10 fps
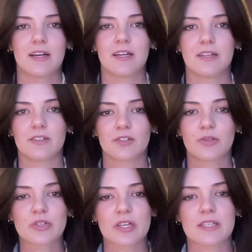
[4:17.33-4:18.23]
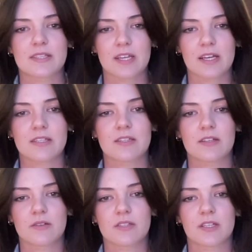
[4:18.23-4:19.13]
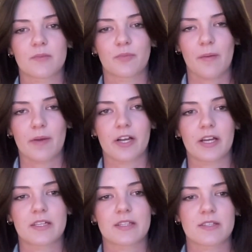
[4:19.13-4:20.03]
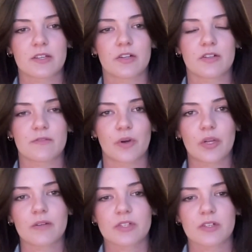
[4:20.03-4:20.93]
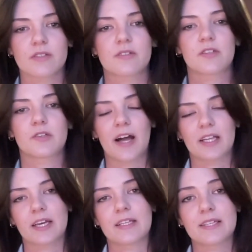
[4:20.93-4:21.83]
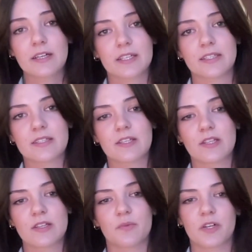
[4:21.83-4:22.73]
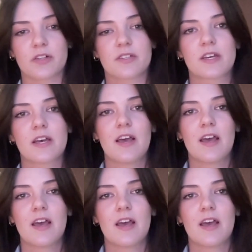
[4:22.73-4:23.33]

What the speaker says: And usually the states hosting the primary considers the voting results to allocate delegates to these winners.